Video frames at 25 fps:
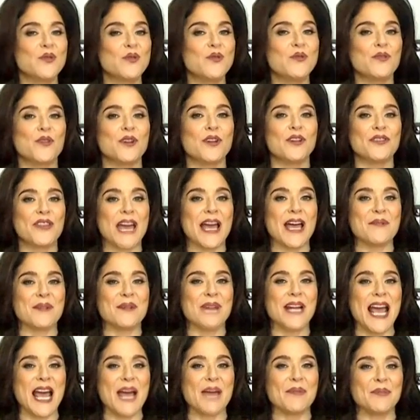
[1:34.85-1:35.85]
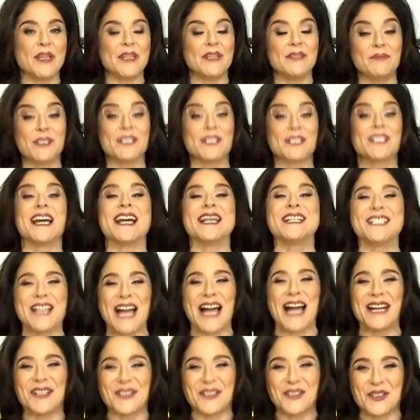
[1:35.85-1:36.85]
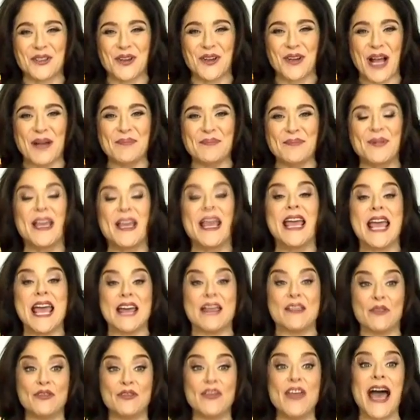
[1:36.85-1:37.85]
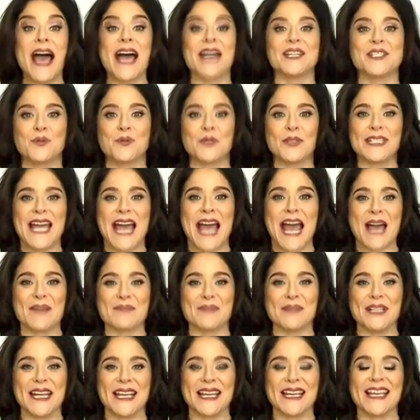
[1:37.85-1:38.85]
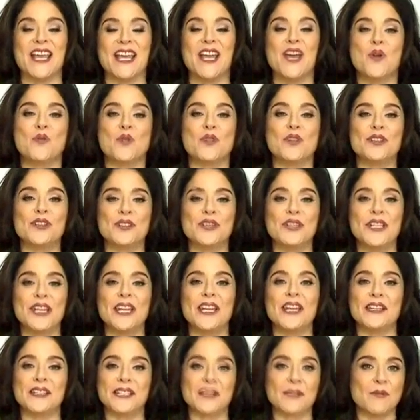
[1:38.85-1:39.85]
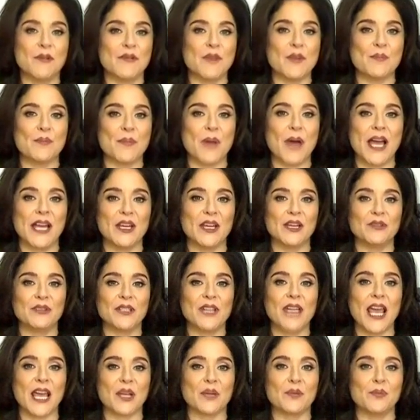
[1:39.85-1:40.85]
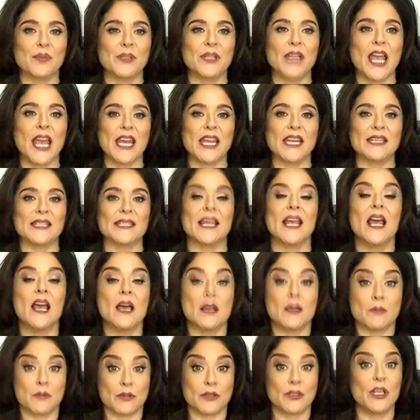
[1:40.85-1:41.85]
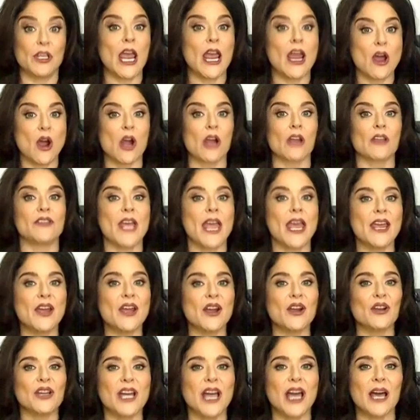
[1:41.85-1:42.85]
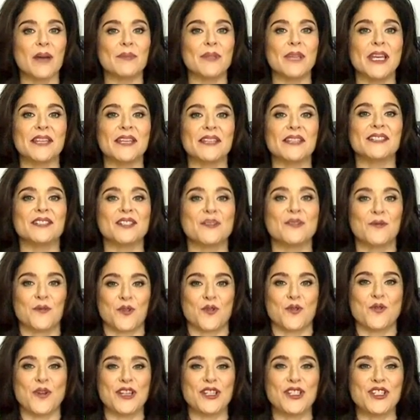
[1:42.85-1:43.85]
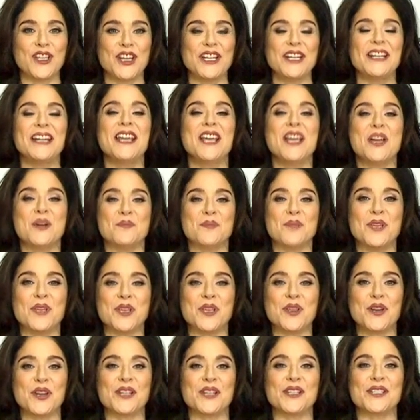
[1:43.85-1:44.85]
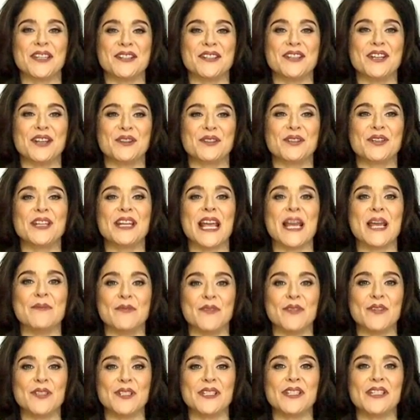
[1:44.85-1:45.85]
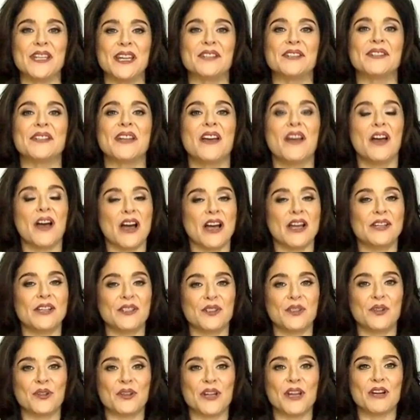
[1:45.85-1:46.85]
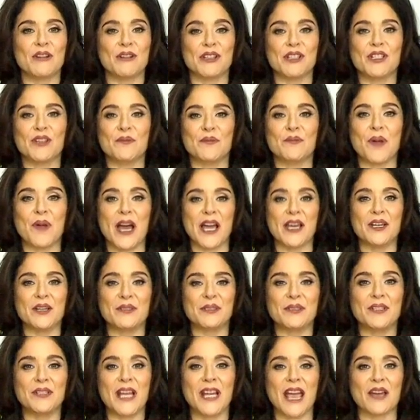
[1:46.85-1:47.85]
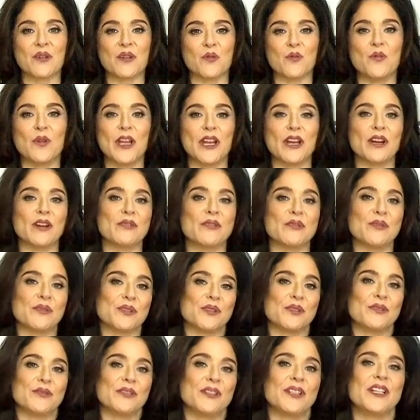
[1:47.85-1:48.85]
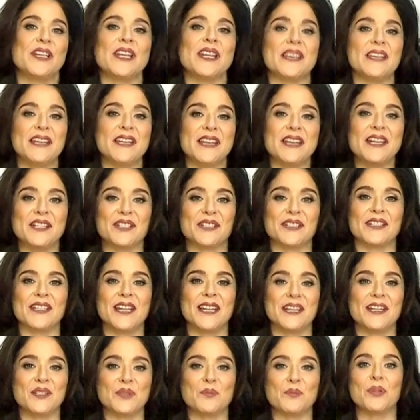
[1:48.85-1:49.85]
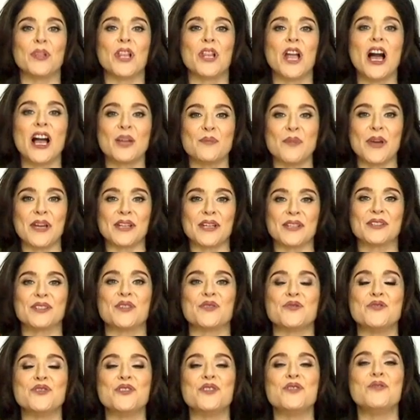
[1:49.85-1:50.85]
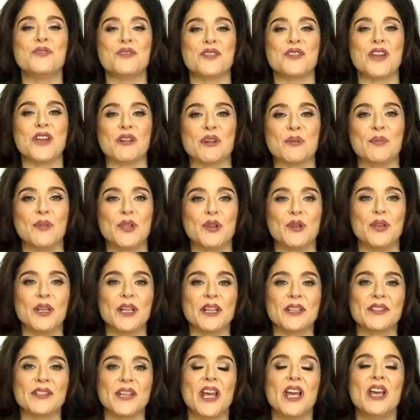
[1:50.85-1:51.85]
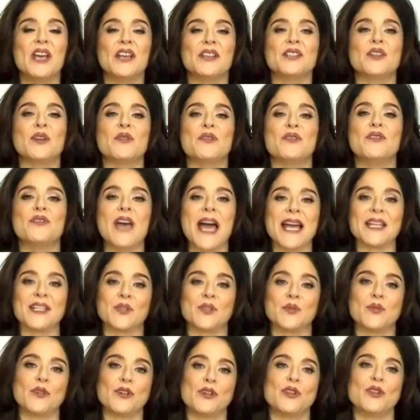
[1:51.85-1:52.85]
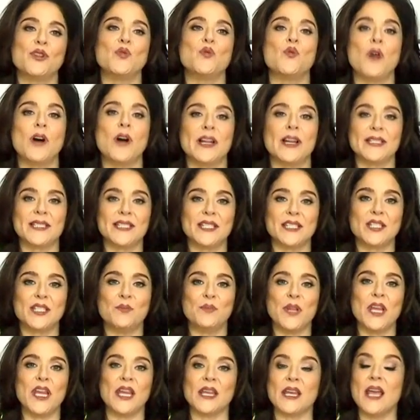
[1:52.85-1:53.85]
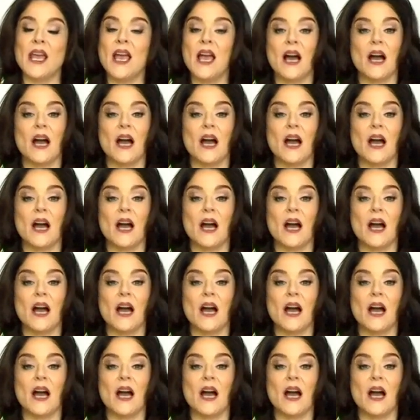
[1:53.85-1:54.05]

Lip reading: Who thought that would happen besides Donald Trump? That's what's happening. We're seeing some of the biotech plays. They are coming to fruition because there's an emphasis on certain areas of biotech where certainly it's blockbuster new therapeutics. So that's where you want to be.